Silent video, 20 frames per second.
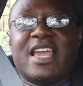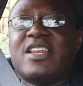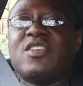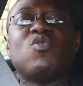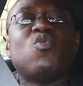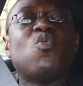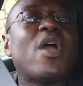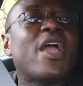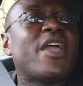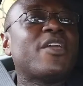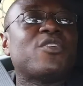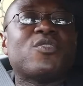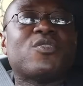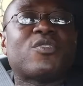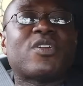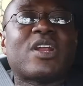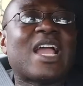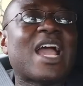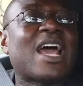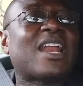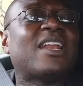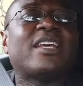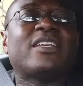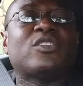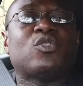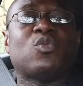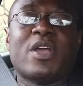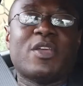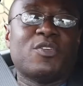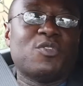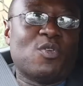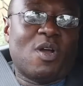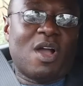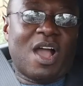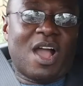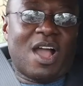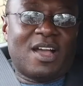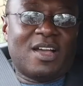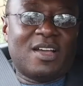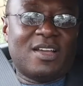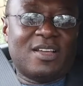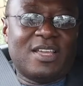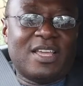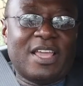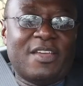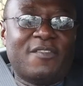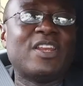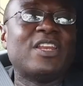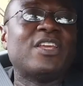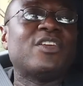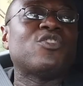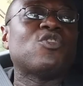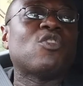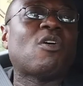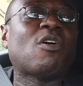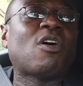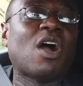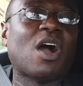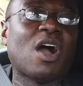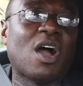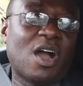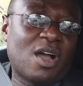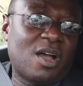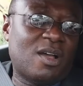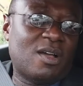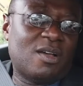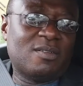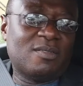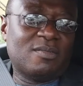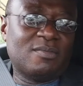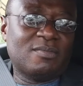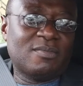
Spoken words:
anywhere, regardless where you are, even in your car.